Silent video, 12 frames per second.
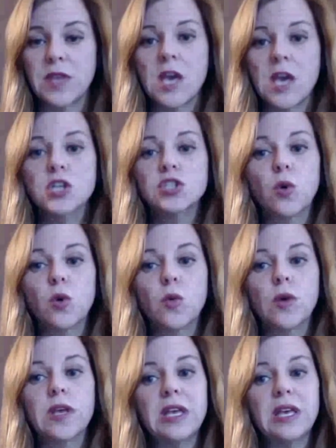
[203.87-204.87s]
So
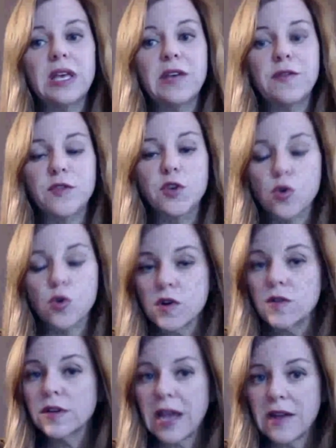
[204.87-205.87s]
if you're
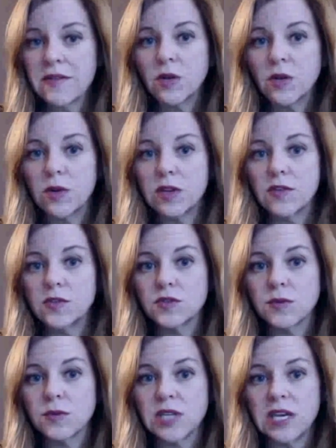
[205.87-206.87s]
carrying one of those
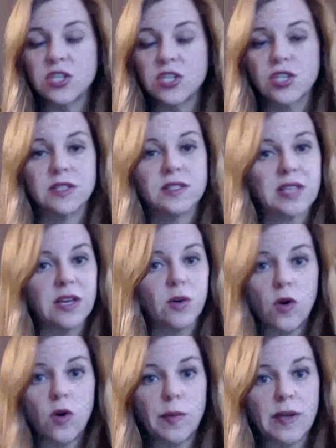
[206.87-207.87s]
mutations, then
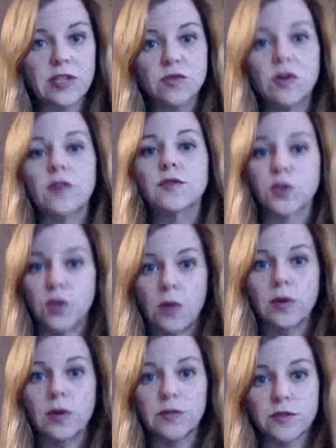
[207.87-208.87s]
all bets are off. You're going
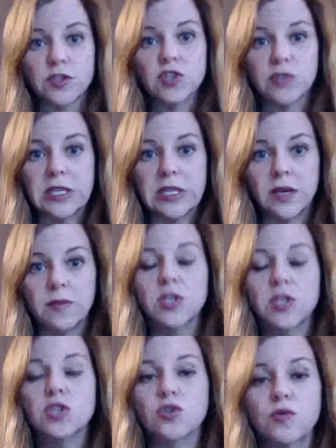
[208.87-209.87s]
for screening because
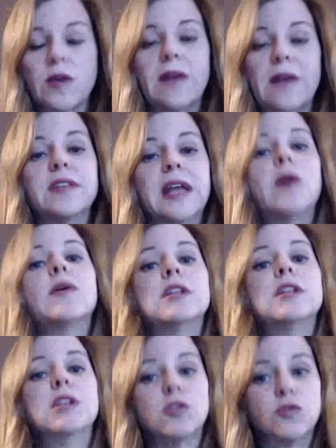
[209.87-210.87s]
you have now an
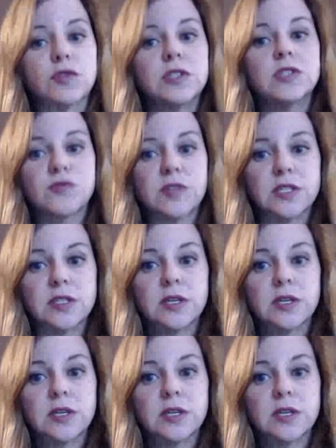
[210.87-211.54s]
increased risk.